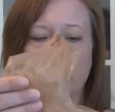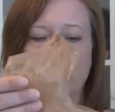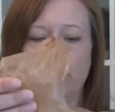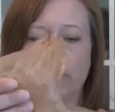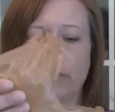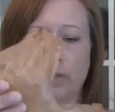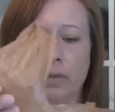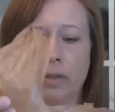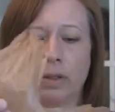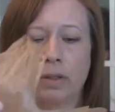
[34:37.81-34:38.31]

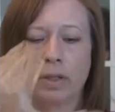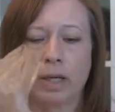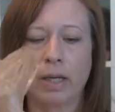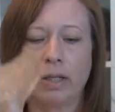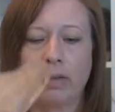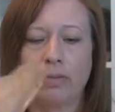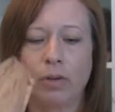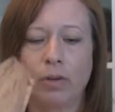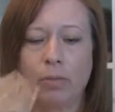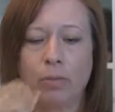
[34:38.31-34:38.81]
It's
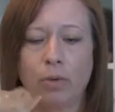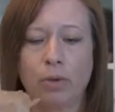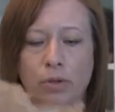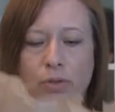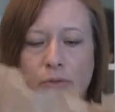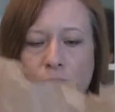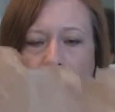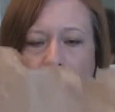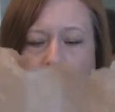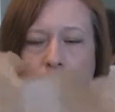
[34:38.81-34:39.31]
kind of
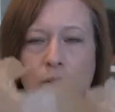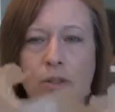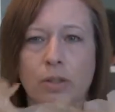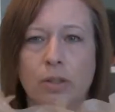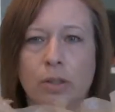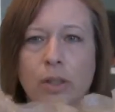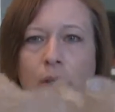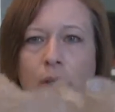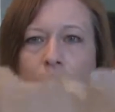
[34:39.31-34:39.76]
almost finished.